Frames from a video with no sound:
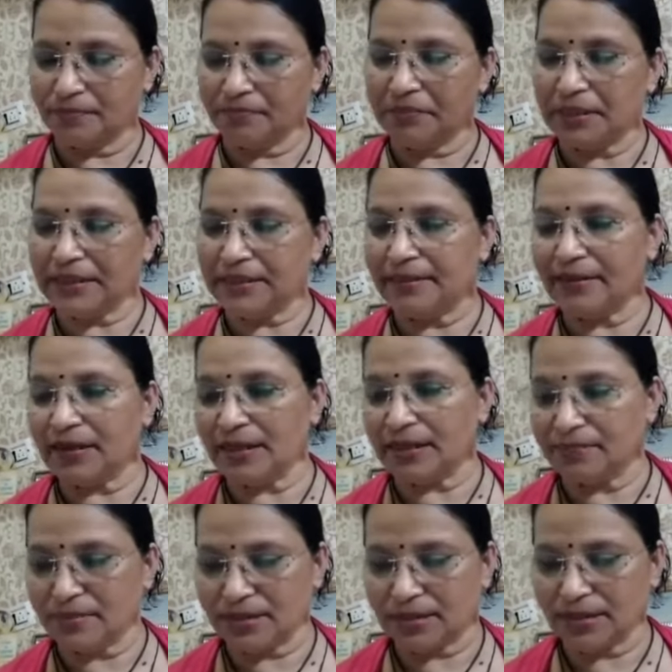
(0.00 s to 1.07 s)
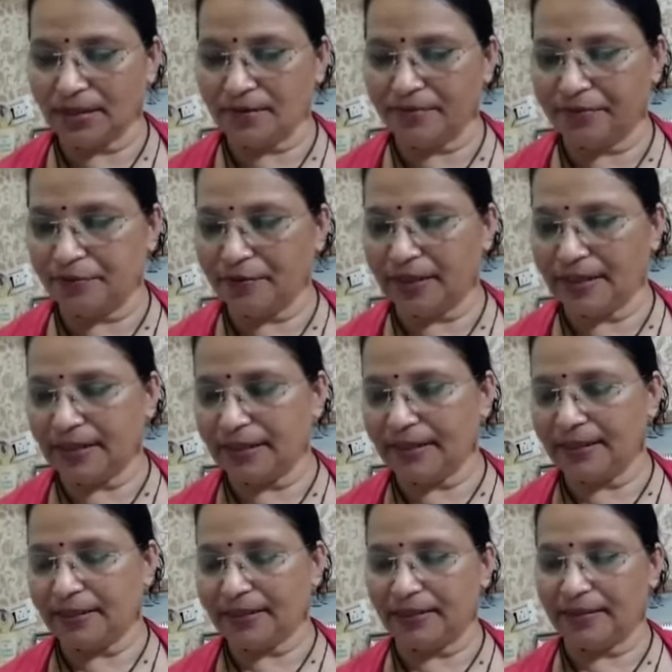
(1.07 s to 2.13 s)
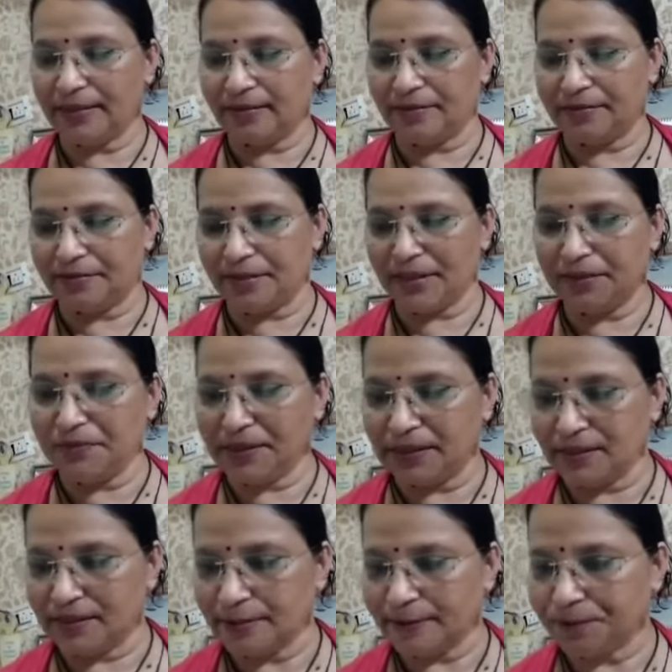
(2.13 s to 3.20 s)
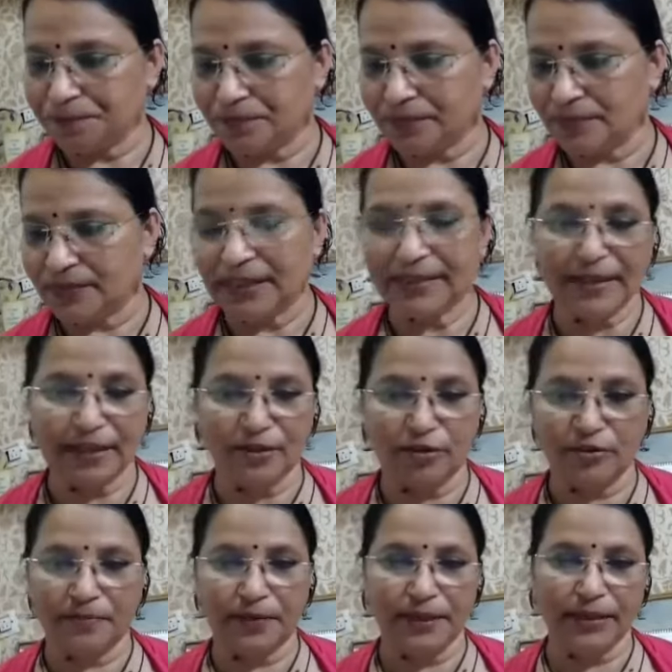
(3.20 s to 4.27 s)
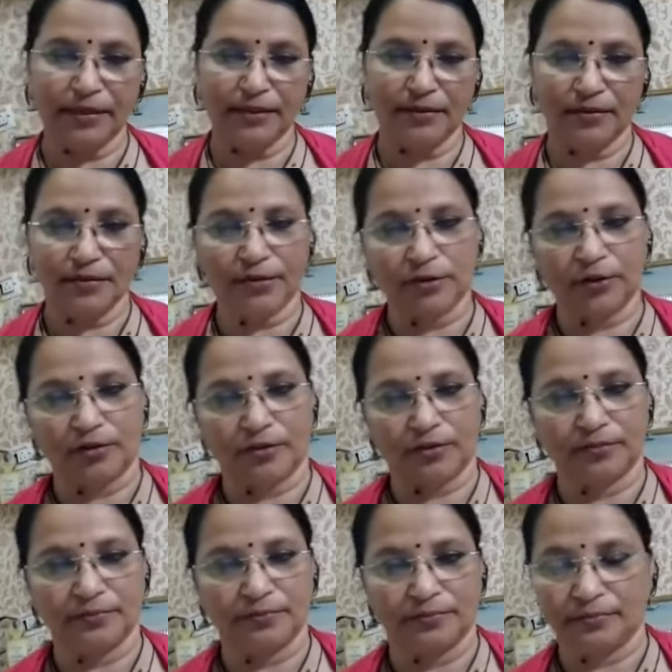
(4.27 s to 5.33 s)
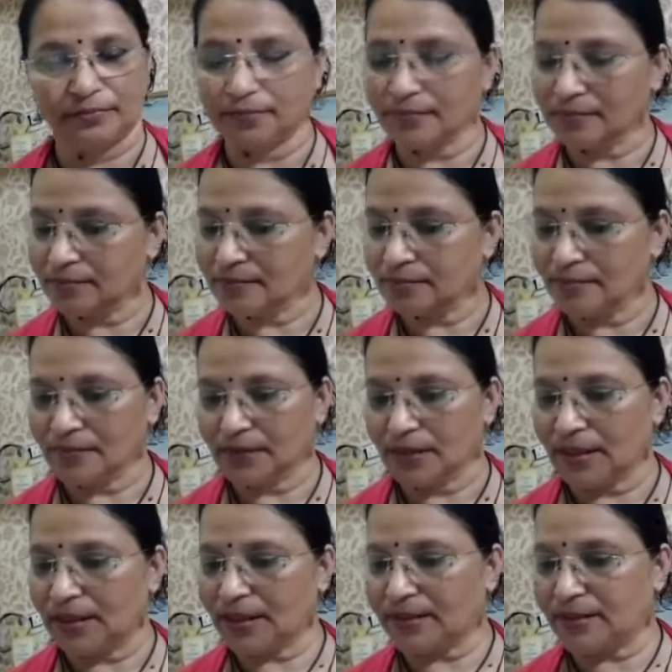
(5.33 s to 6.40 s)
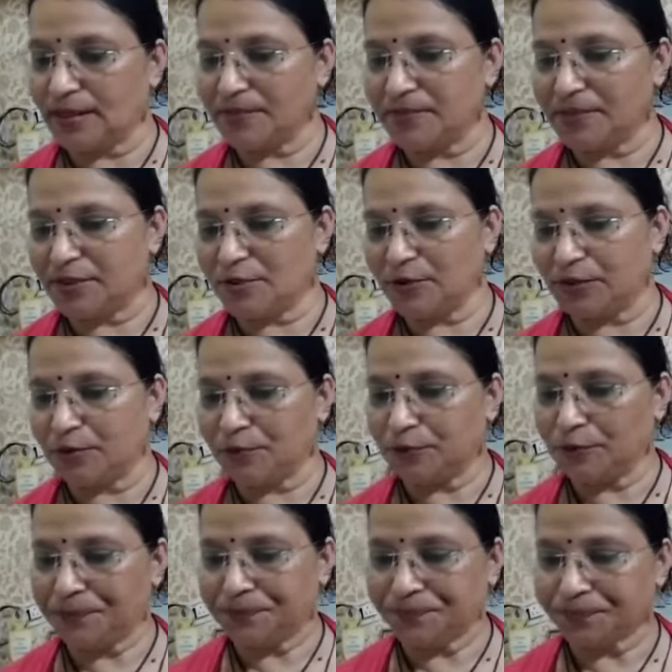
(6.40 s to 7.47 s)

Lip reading: But dreams, if you are a dreamer, that cannot be taught. It comes to you